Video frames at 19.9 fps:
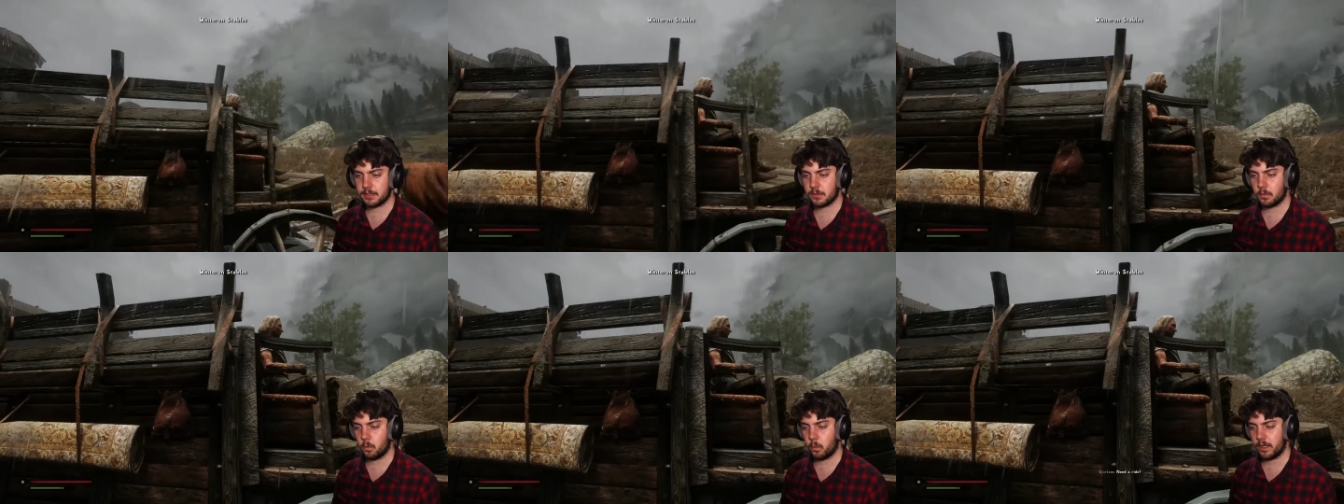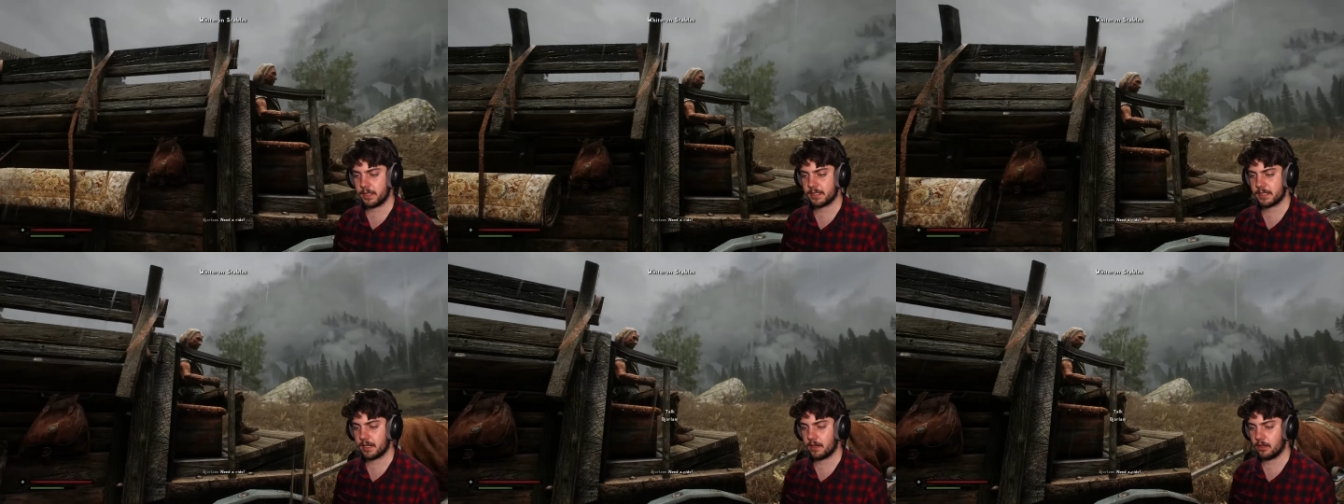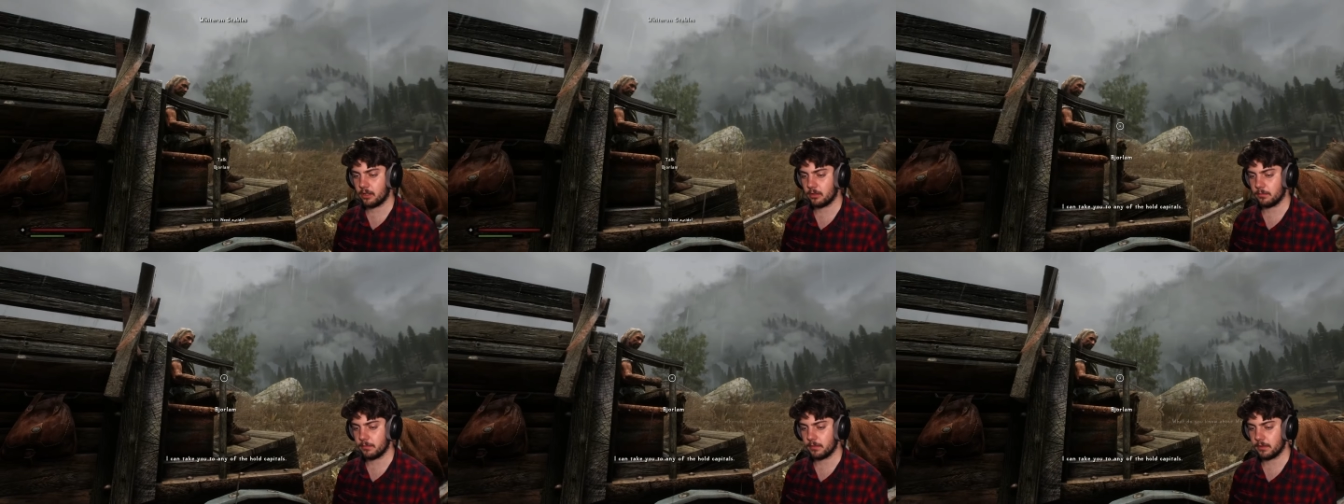
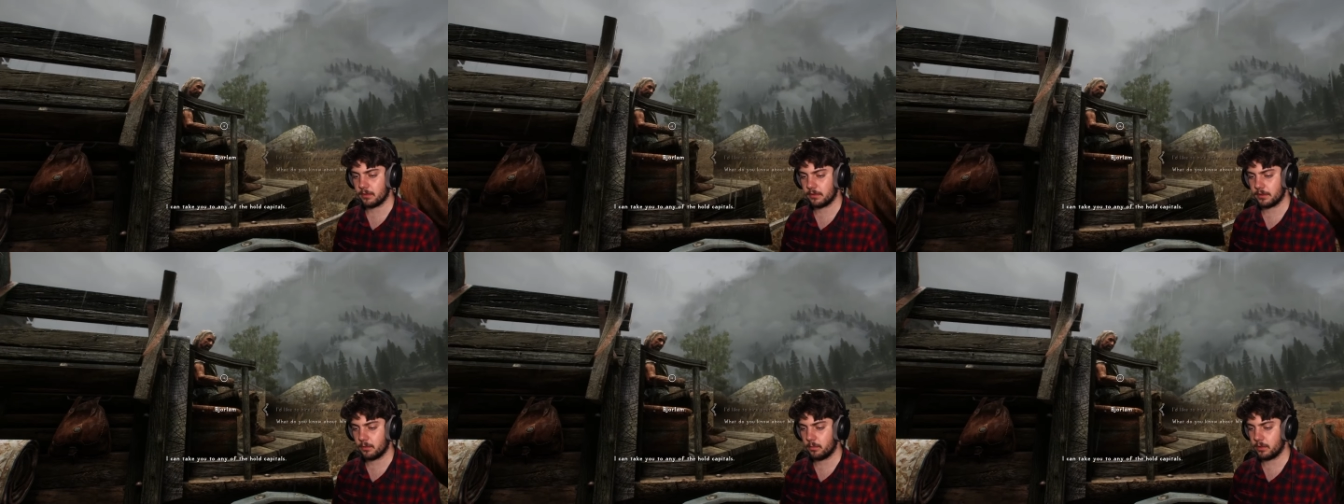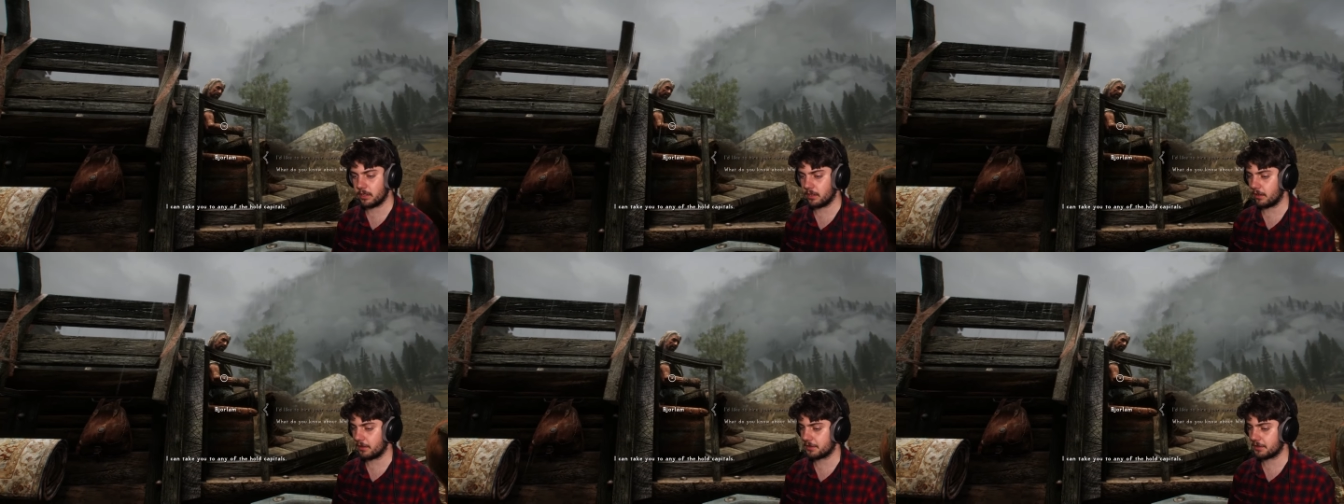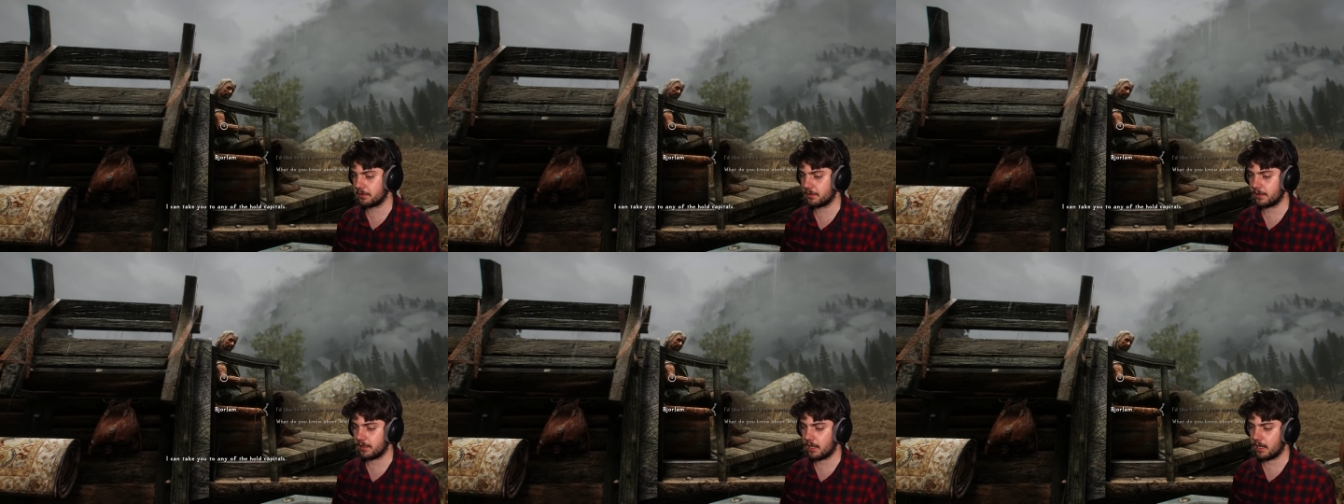Windhelm that we go
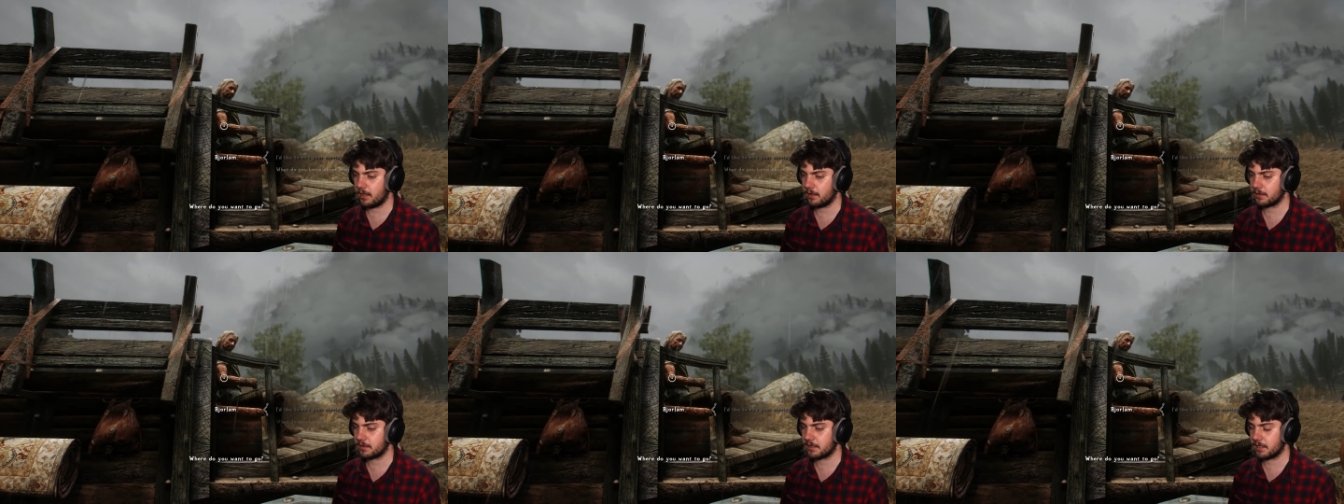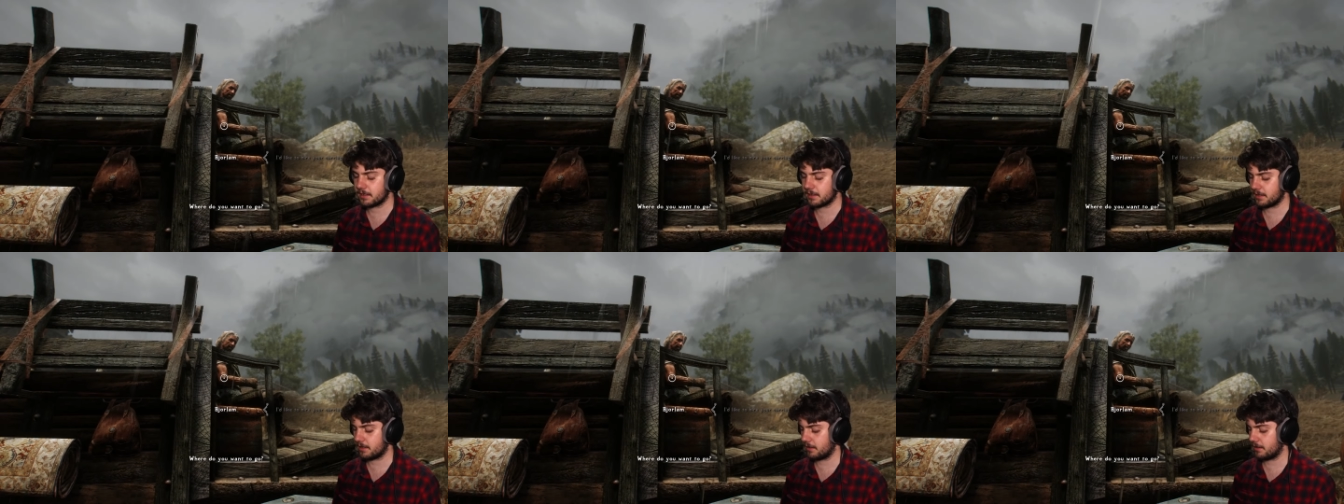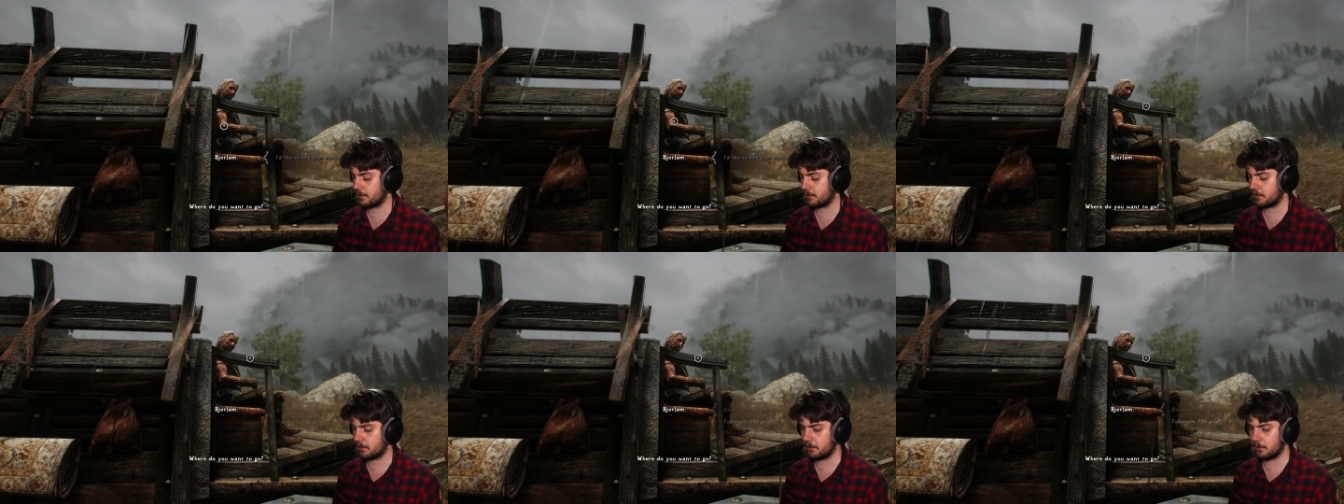to now, because it's the
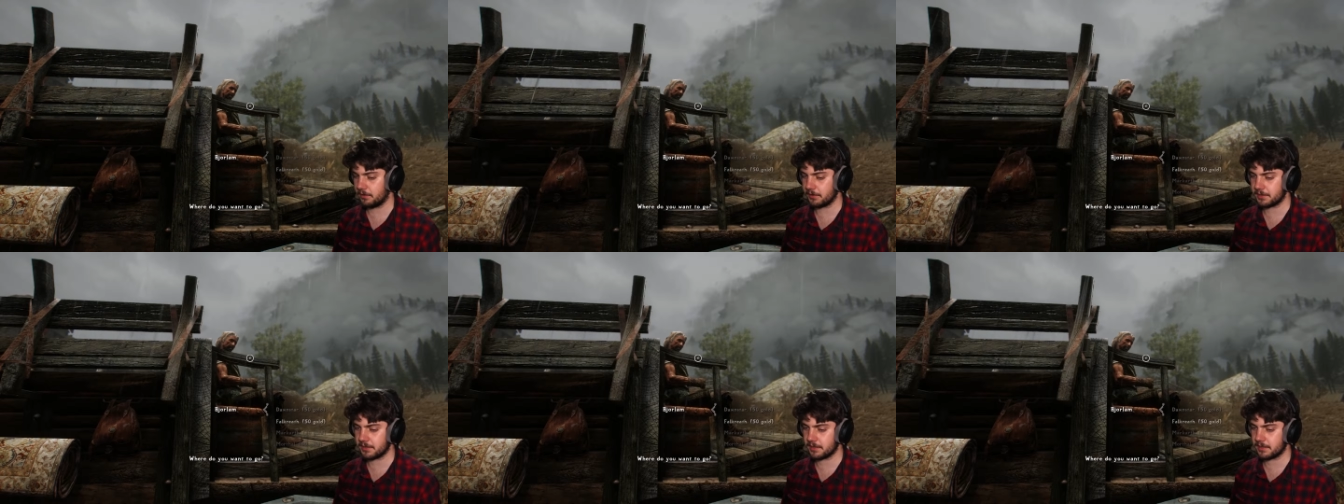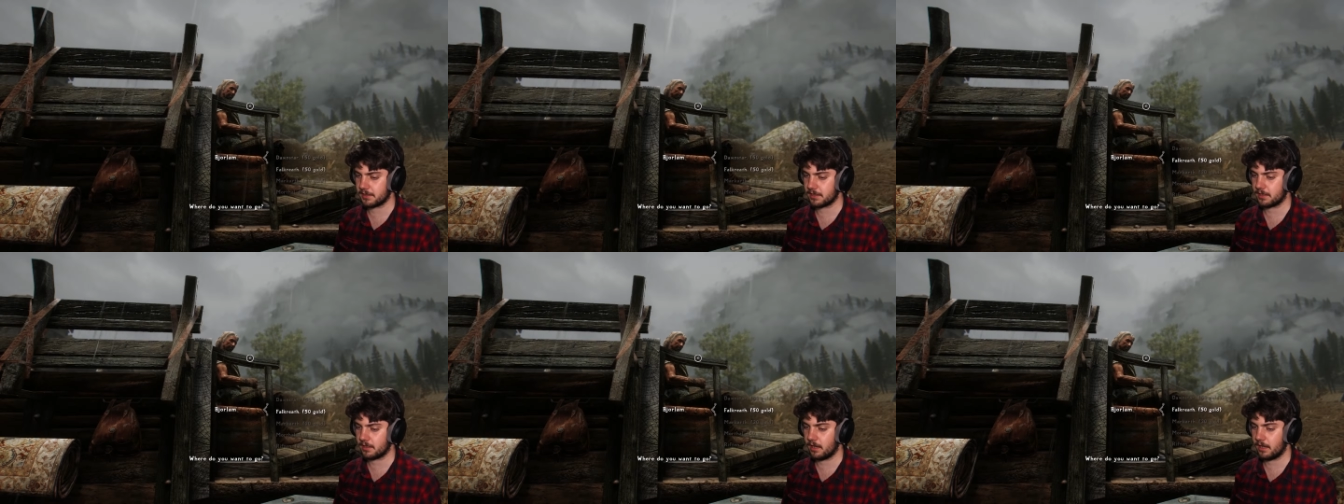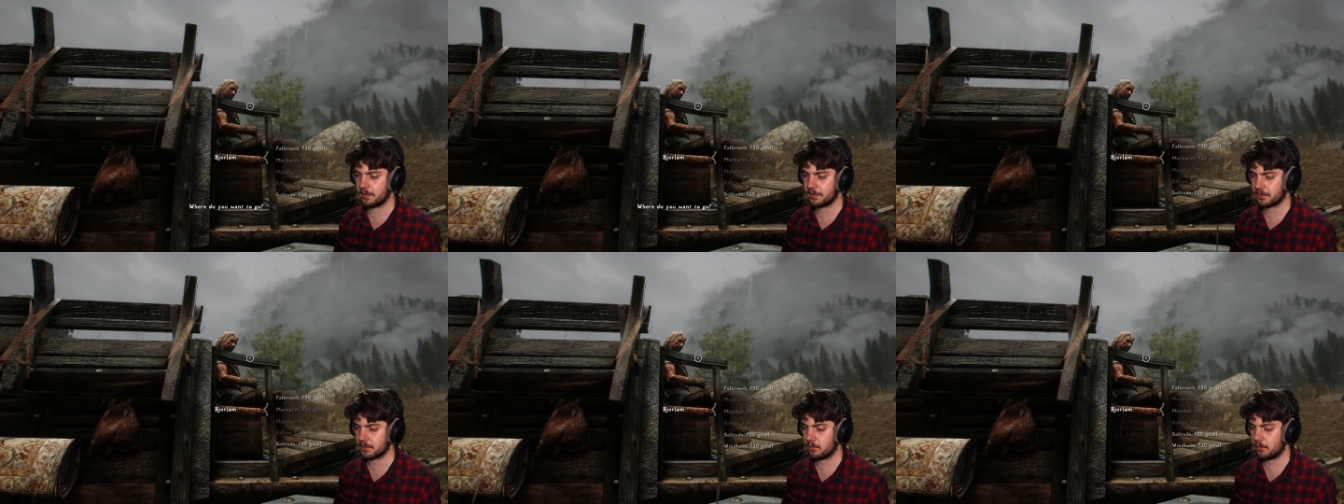closest to
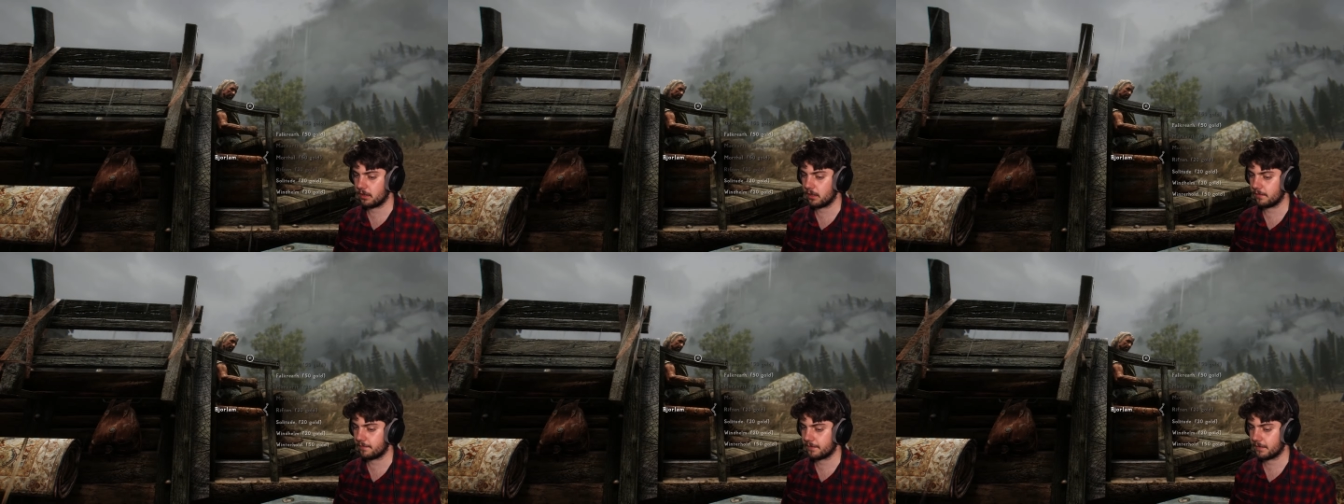Kynesgrove.